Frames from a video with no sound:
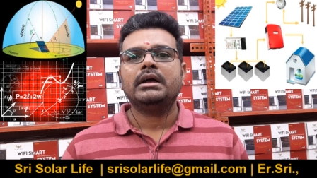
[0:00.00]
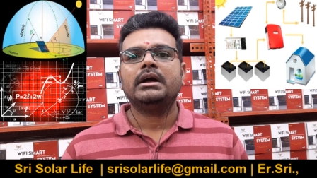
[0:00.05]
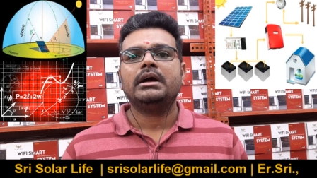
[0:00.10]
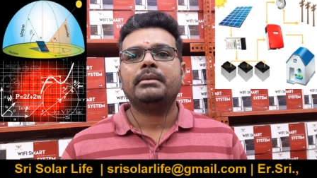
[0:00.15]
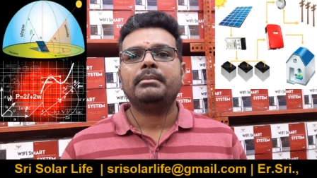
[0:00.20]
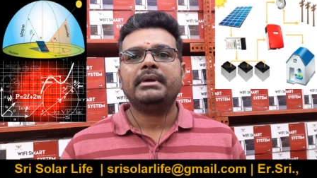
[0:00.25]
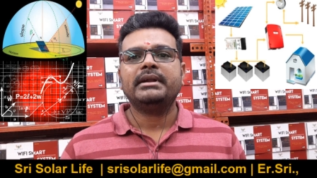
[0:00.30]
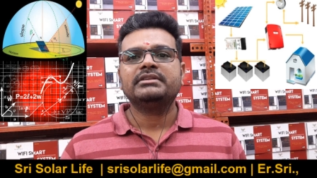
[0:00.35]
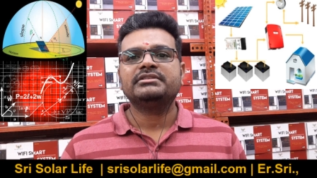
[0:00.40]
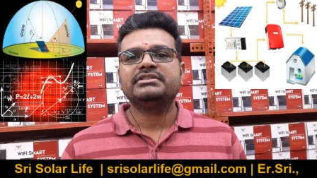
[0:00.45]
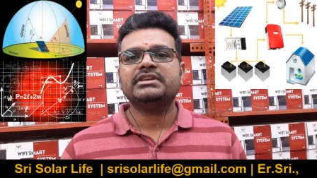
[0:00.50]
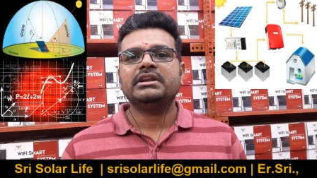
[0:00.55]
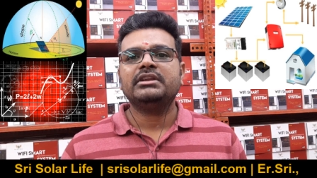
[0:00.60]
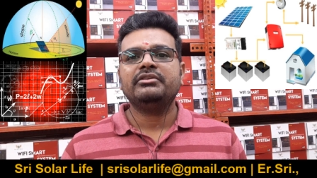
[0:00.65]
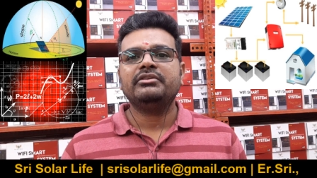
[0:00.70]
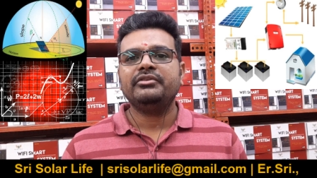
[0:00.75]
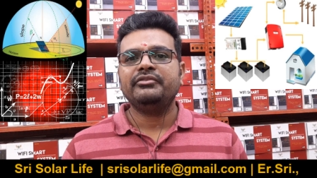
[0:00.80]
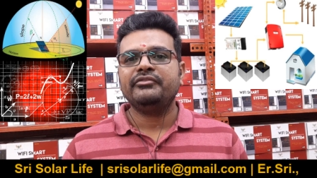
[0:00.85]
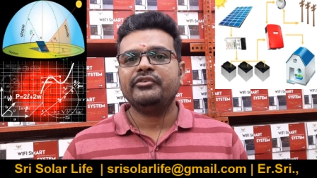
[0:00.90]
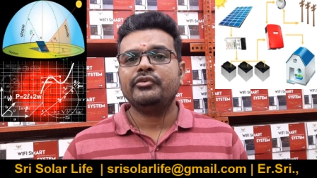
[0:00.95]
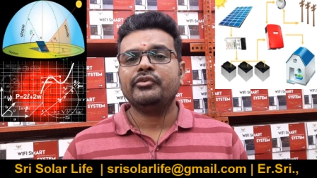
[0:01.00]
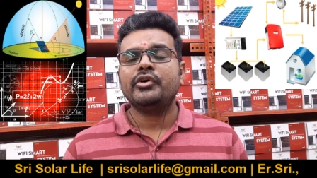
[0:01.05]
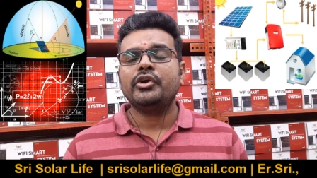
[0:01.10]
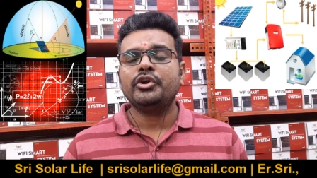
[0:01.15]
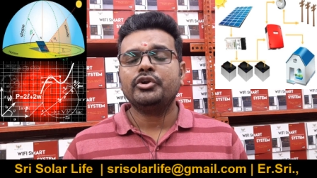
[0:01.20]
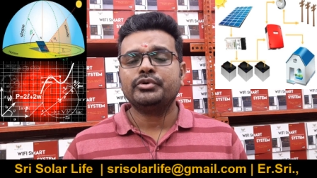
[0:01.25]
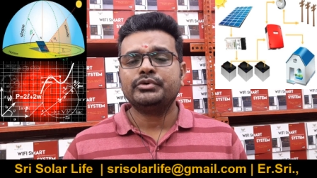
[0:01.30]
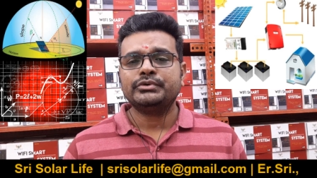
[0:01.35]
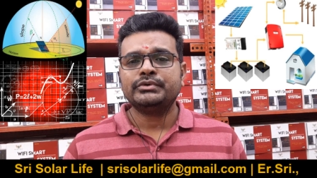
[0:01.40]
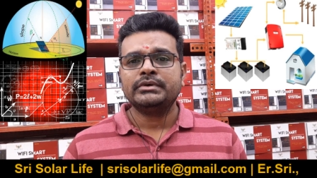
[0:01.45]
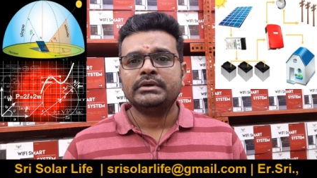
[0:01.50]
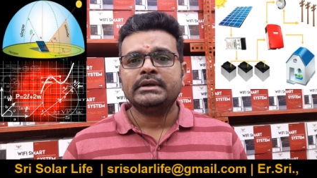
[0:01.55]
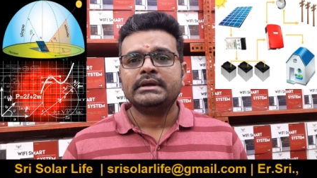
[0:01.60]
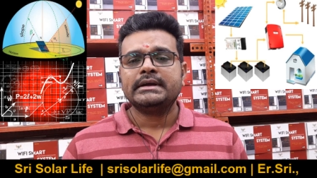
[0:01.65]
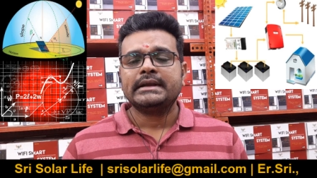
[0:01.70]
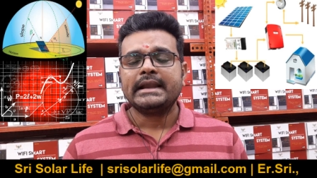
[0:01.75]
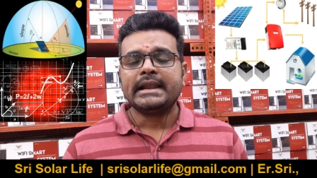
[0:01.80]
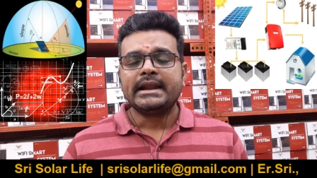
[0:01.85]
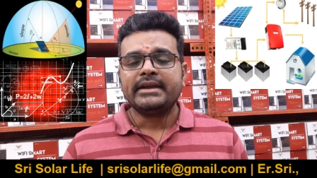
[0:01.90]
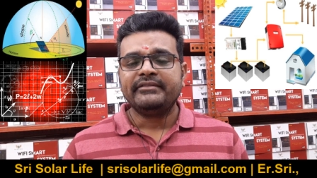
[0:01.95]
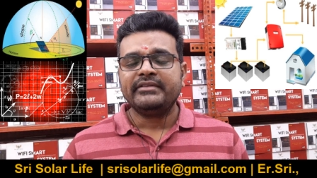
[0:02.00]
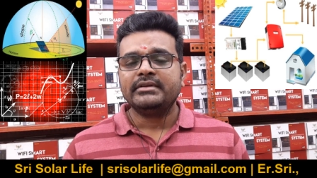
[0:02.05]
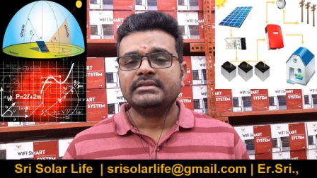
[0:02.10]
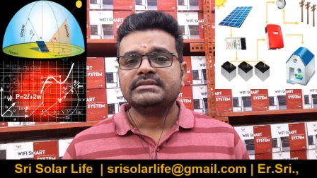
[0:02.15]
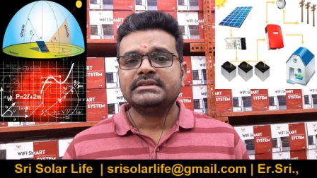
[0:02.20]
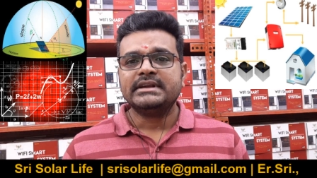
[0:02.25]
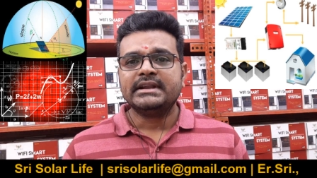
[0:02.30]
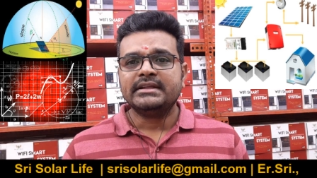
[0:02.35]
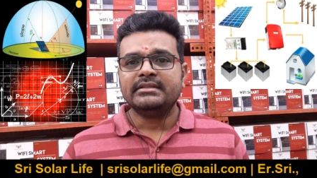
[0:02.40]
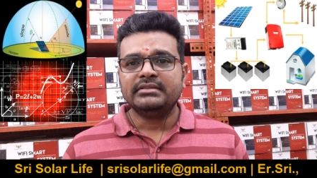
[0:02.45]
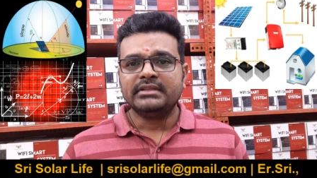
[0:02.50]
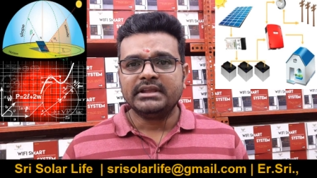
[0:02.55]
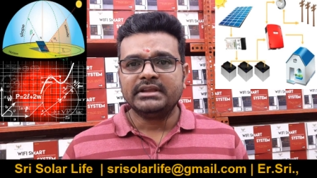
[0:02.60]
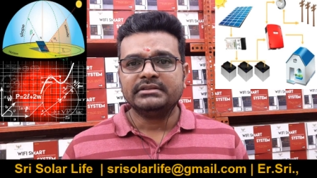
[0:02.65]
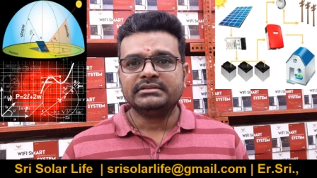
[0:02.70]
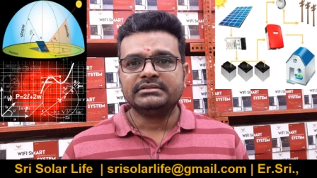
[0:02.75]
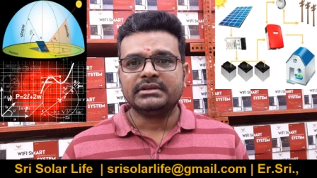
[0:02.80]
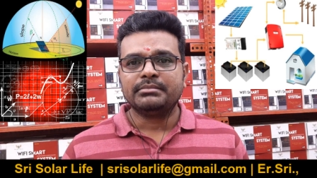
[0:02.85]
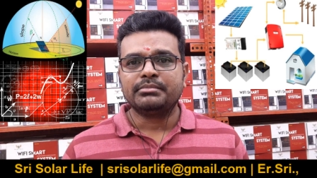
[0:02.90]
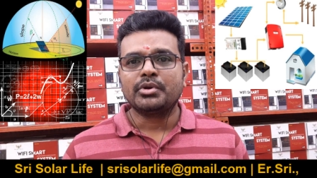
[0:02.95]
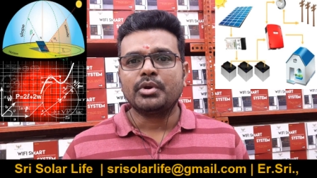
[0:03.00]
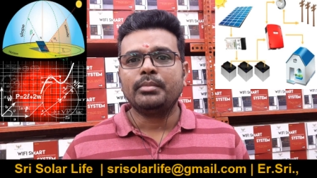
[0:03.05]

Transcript: But still, if you want to clarify certain things,